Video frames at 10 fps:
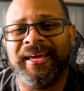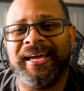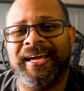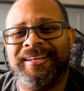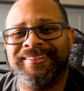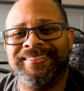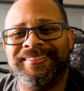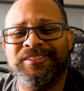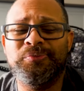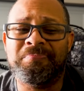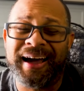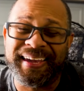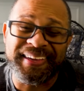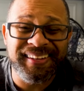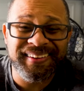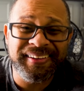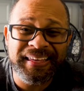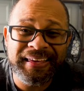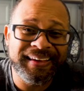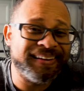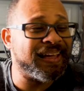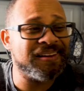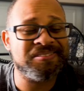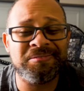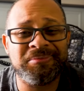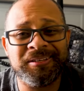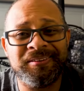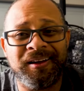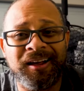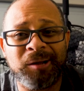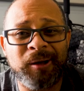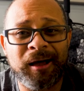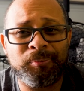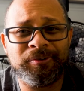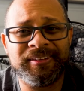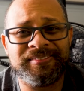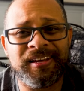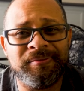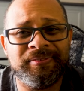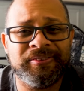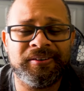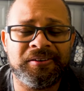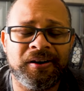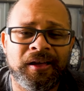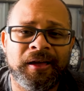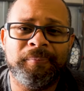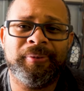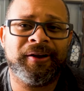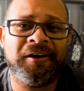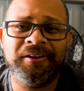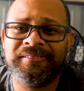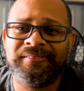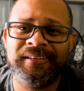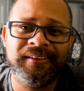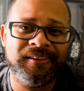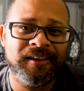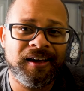And you might get lucky and catch something on a popper this time of year, but honestly,